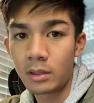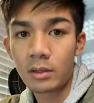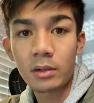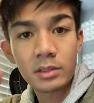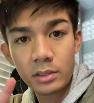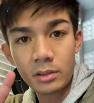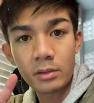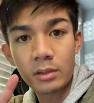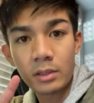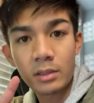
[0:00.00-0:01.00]
There are
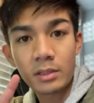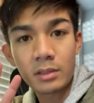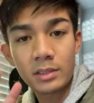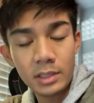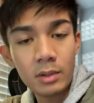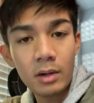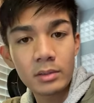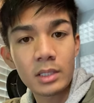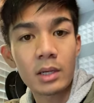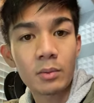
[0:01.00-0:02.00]
2
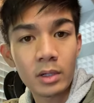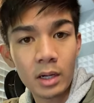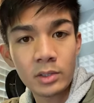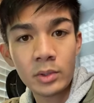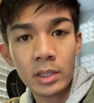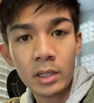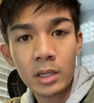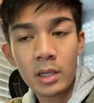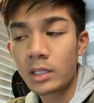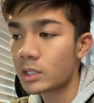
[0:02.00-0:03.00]
zeros in 100.
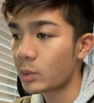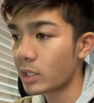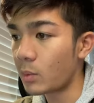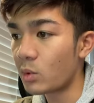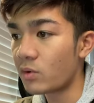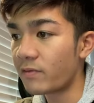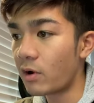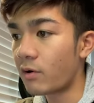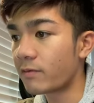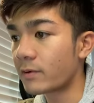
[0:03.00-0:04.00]
So we're going to move
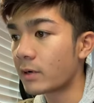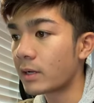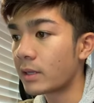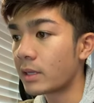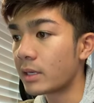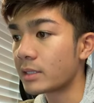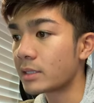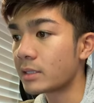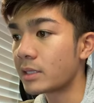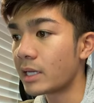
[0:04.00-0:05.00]
over
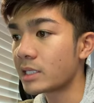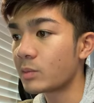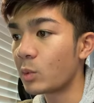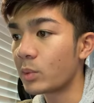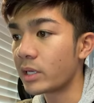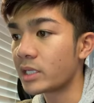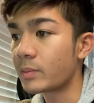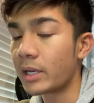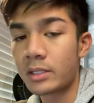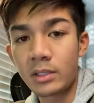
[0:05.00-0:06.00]
this decimal place
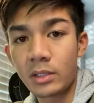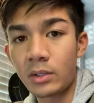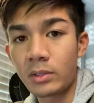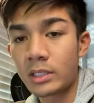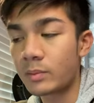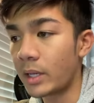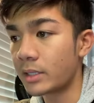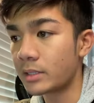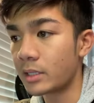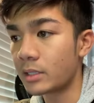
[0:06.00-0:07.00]
by 2
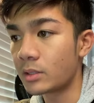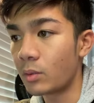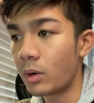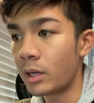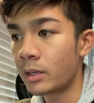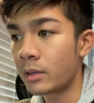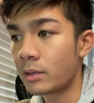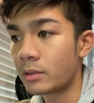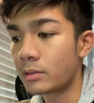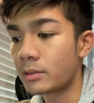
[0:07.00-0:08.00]
spaces, 1,
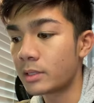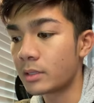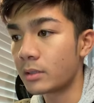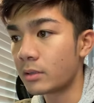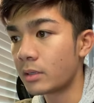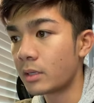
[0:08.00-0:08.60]
2.